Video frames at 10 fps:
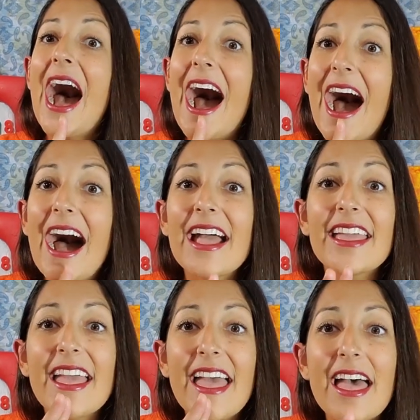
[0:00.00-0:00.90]
I
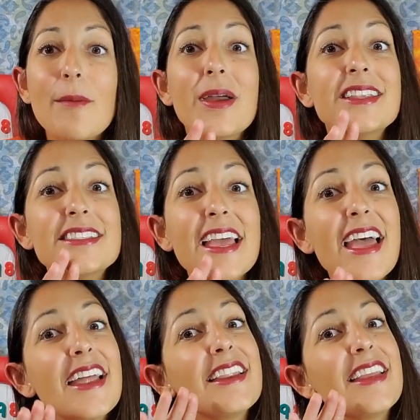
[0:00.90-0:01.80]
am
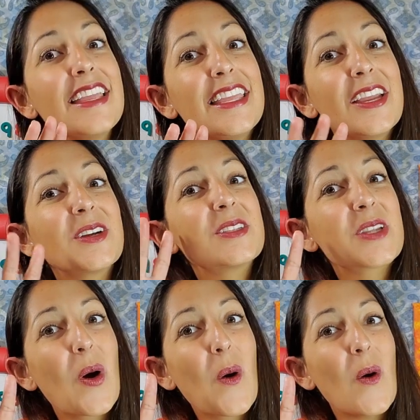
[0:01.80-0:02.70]
10 years
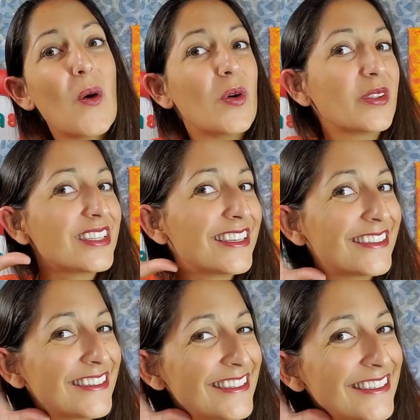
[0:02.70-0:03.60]
old.
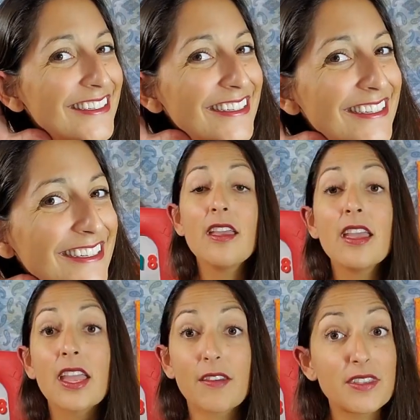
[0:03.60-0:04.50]

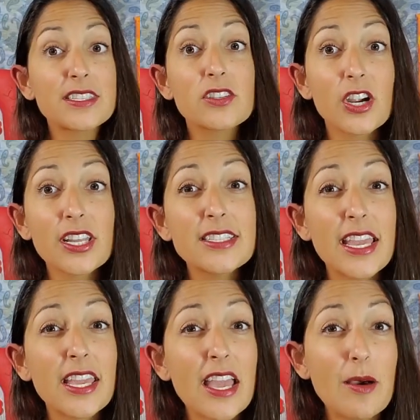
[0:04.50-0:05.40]
If this is already
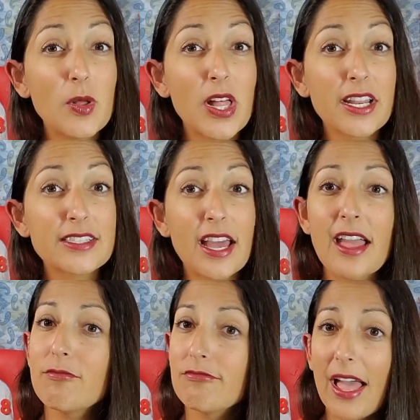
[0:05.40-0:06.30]
taking up a lot of
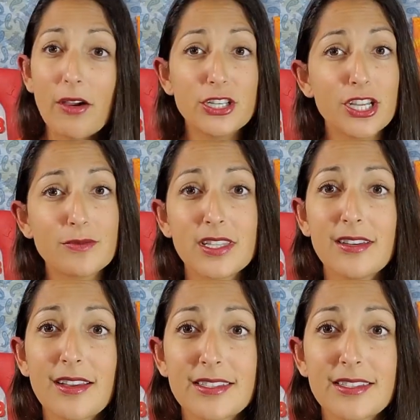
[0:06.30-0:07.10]
time, I would jump to the next